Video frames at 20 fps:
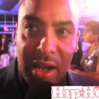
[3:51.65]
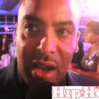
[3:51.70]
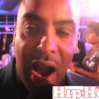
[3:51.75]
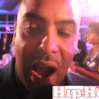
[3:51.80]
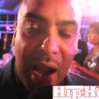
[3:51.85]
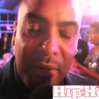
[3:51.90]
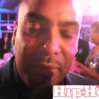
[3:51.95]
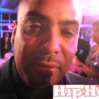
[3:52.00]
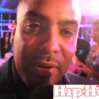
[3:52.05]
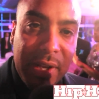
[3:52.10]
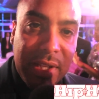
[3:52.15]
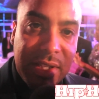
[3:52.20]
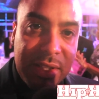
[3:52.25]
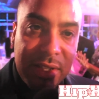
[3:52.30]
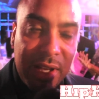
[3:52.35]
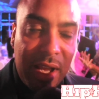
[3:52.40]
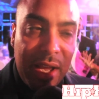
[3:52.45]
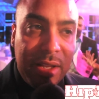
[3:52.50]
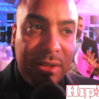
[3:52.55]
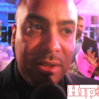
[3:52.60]

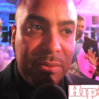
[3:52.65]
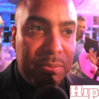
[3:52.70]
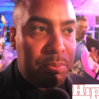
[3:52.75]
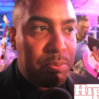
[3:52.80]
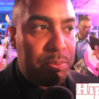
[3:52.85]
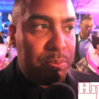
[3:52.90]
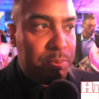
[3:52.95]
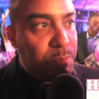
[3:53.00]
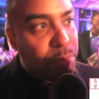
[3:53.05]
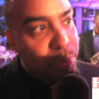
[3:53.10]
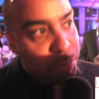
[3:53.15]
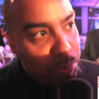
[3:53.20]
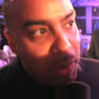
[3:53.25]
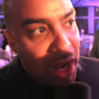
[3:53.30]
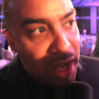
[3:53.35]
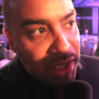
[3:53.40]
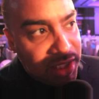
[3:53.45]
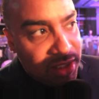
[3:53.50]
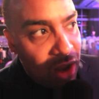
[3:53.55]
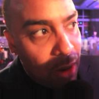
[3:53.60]
conference. And
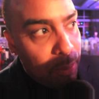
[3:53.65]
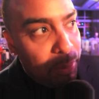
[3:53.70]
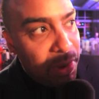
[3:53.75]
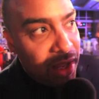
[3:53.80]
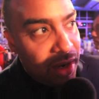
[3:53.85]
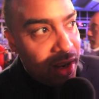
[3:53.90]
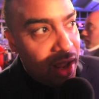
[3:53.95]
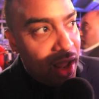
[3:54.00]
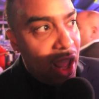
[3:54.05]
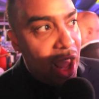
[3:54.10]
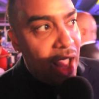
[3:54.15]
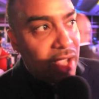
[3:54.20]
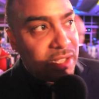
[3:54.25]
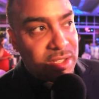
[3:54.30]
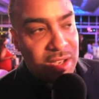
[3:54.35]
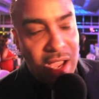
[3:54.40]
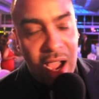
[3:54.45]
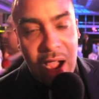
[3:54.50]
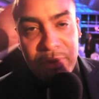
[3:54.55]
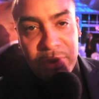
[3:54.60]
myself being an
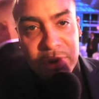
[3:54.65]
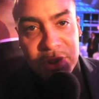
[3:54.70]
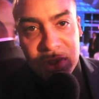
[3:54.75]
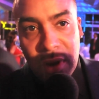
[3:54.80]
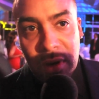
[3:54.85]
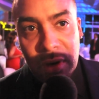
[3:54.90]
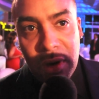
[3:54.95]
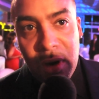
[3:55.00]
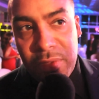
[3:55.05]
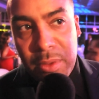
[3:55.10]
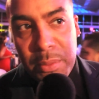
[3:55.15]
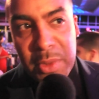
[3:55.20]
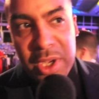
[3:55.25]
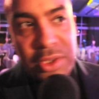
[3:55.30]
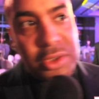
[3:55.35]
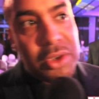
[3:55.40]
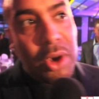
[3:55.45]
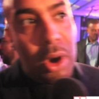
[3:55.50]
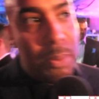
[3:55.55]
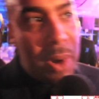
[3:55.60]
ex-conference owner of the
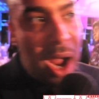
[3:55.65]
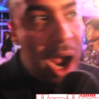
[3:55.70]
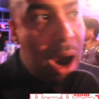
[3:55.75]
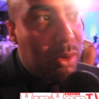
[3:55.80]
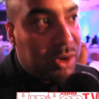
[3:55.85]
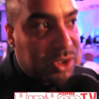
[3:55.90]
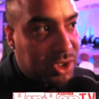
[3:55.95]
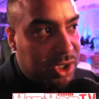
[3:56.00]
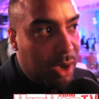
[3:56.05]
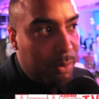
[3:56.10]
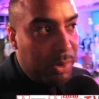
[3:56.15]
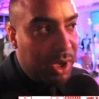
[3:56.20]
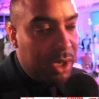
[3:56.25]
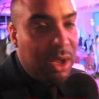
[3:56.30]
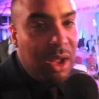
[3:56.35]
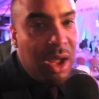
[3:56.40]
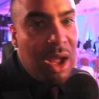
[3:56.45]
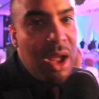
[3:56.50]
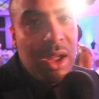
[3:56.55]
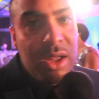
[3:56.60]
Mix Show Power Summit,
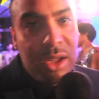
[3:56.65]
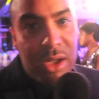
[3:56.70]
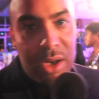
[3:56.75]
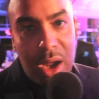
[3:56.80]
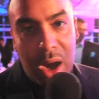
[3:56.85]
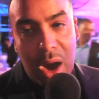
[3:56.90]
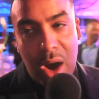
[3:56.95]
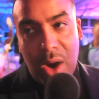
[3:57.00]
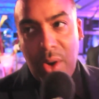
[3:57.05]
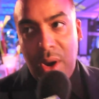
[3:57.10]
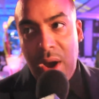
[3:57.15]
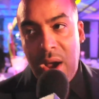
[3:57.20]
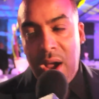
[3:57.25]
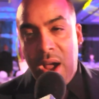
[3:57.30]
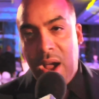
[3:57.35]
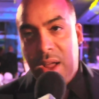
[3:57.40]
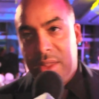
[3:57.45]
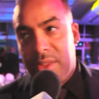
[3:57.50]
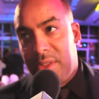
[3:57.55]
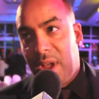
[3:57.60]
you know,
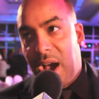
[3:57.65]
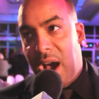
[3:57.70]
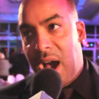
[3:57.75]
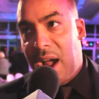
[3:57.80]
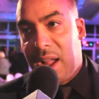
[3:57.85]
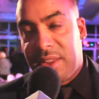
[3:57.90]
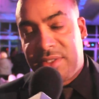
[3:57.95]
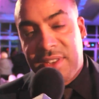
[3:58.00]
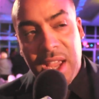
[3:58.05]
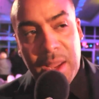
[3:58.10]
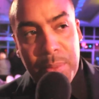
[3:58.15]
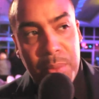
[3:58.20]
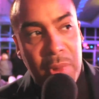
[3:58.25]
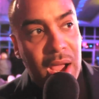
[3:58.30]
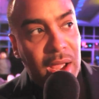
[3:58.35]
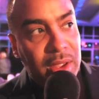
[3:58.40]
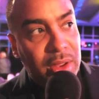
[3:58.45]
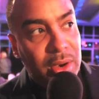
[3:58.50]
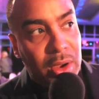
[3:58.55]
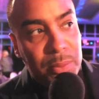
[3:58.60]
take
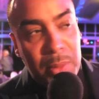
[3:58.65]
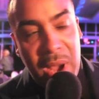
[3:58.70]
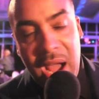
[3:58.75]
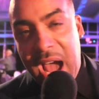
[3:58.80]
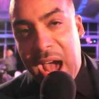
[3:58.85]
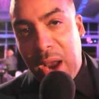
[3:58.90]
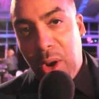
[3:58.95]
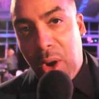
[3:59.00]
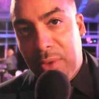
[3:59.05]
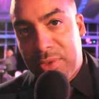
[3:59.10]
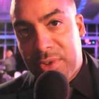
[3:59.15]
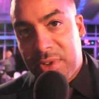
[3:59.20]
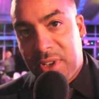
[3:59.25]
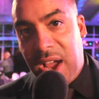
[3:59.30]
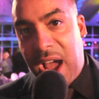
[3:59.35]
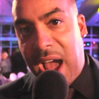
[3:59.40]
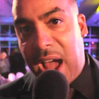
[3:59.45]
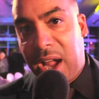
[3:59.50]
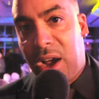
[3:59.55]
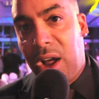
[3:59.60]
my hat off to
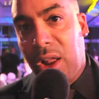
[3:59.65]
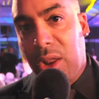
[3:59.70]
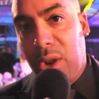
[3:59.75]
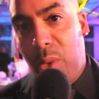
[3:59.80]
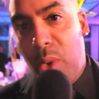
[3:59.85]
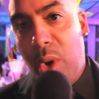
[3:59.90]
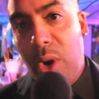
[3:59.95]
the AdColor